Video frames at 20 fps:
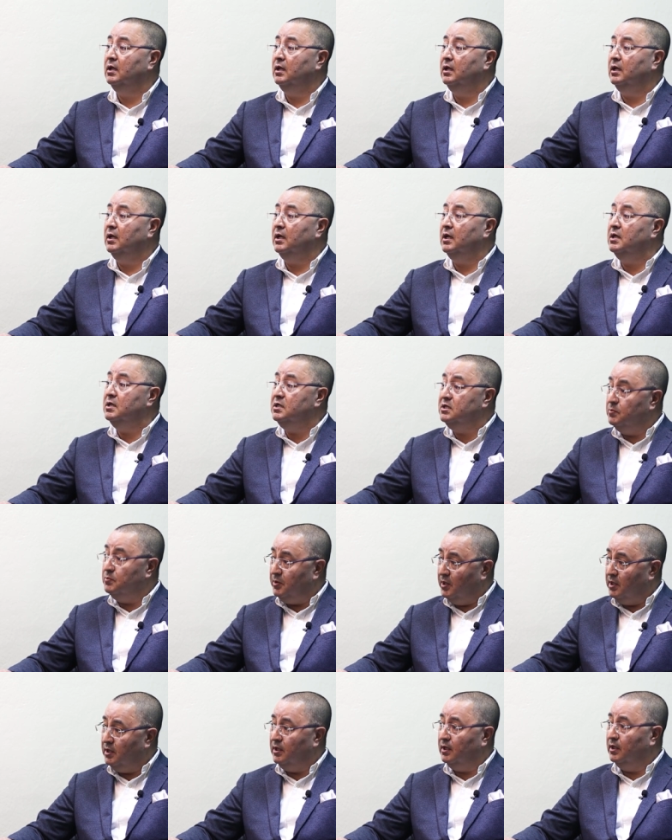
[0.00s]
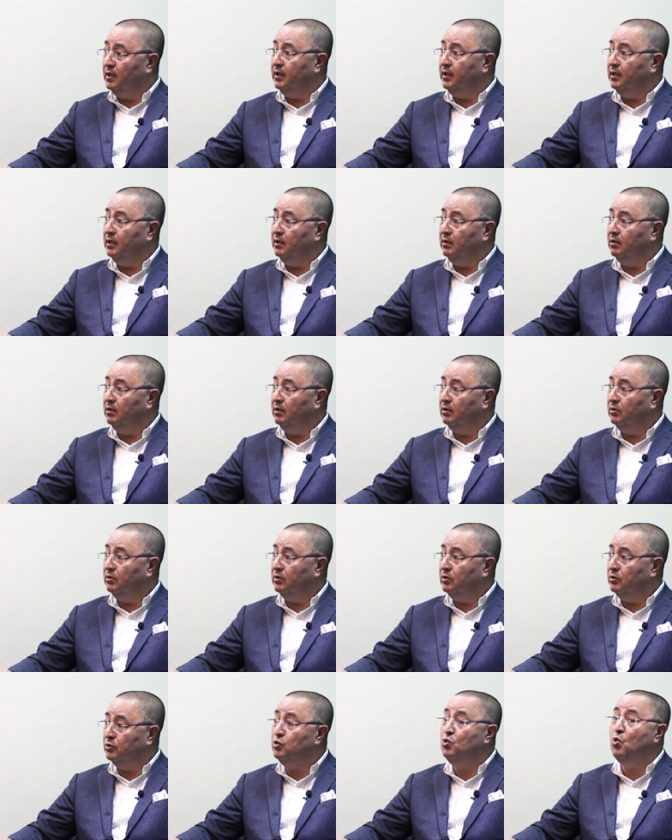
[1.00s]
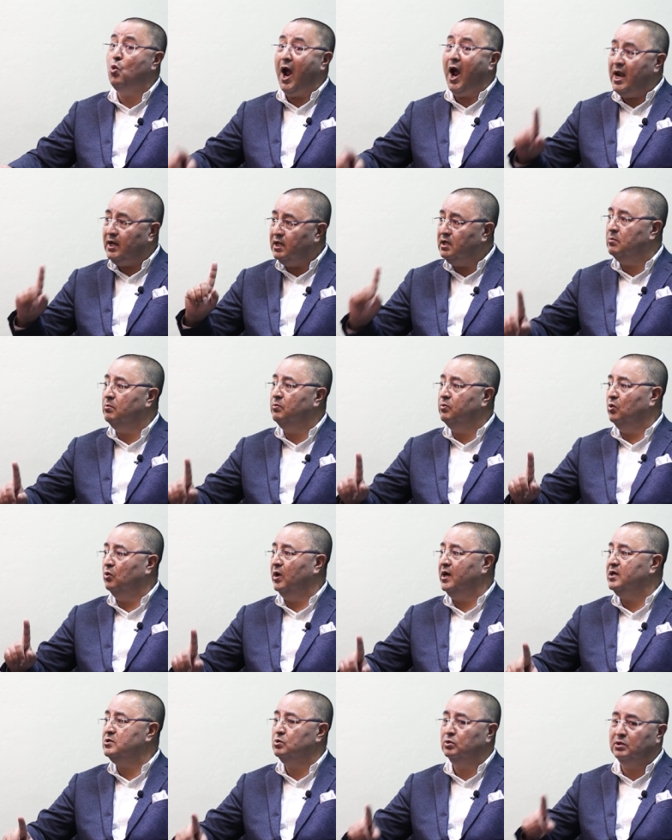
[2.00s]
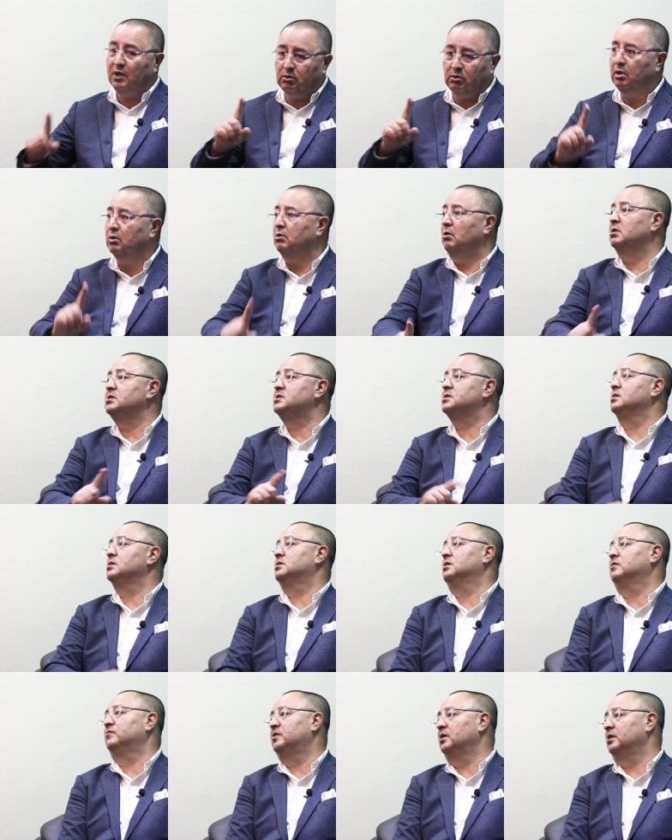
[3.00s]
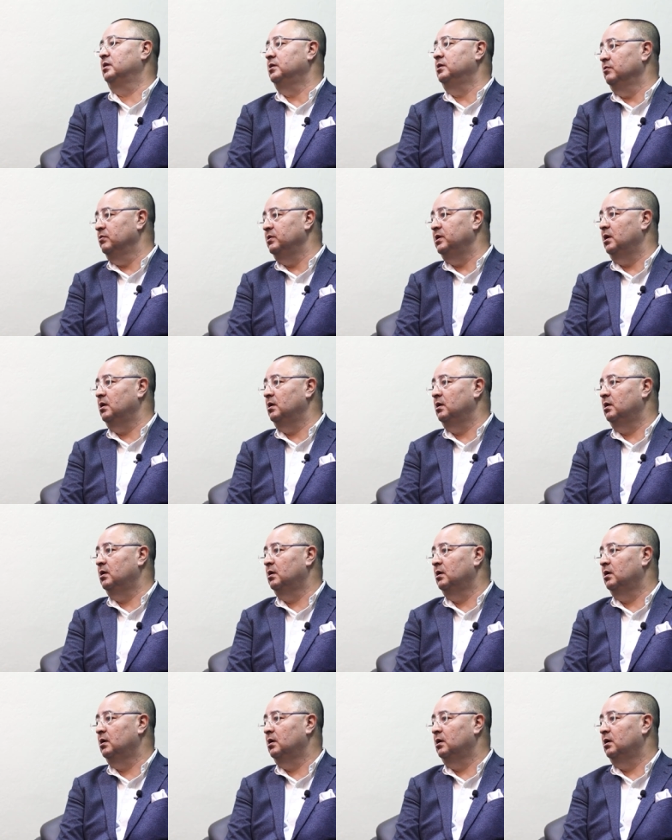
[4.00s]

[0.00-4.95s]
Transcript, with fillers: without independently okay. to one employees without the consent of the union.